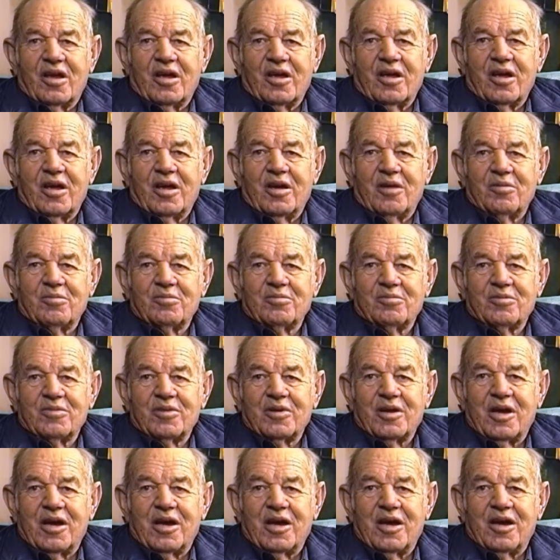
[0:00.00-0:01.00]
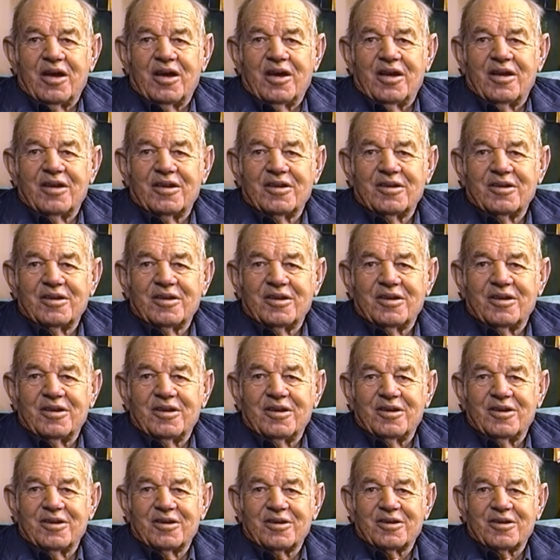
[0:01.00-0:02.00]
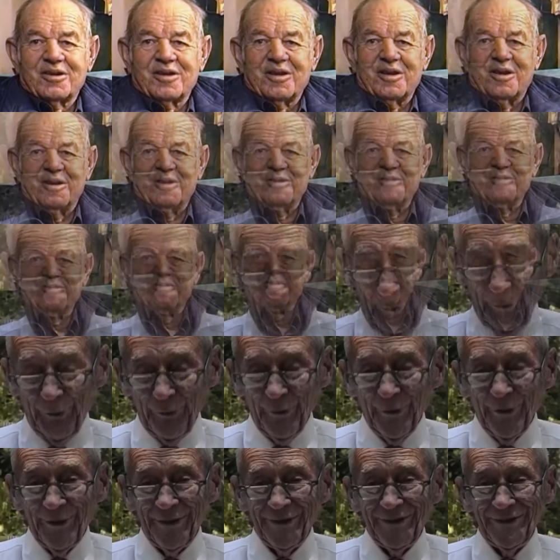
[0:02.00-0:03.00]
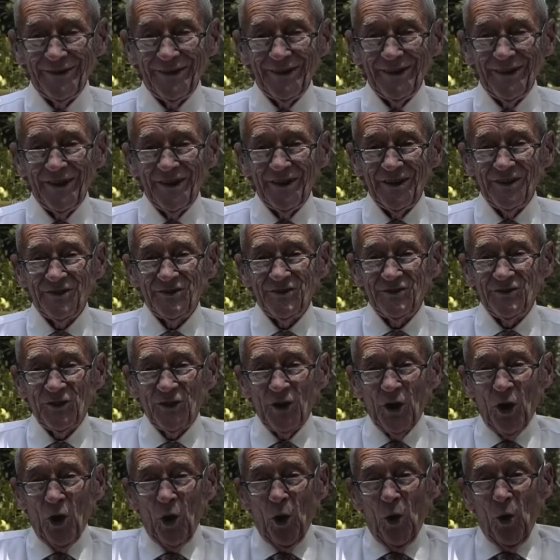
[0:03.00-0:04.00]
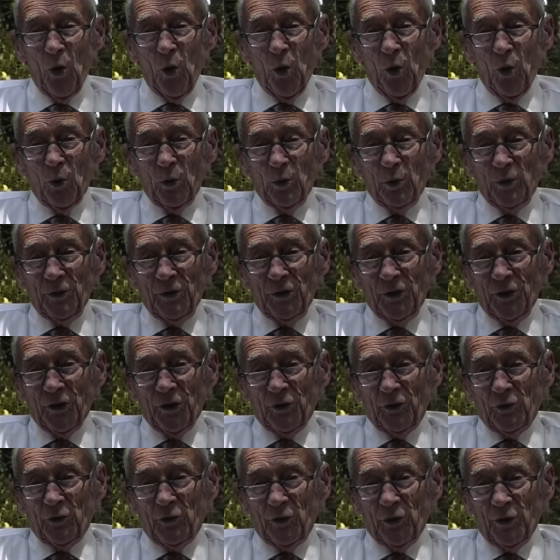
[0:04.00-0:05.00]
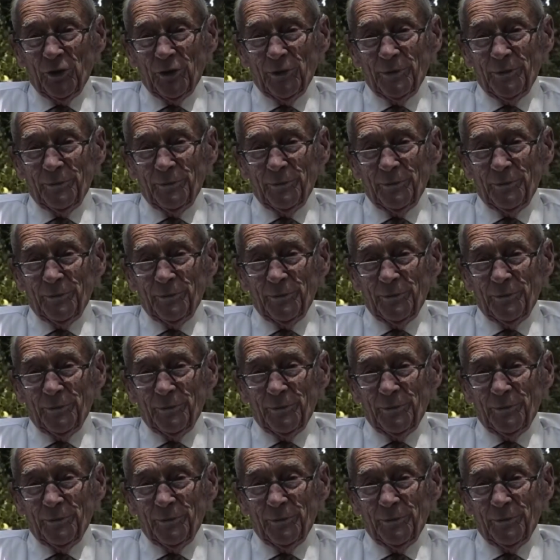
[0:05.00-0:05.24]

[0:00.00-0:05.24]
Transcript: American Heritage Realty, now Cape Cod Ocean View Real Estate. I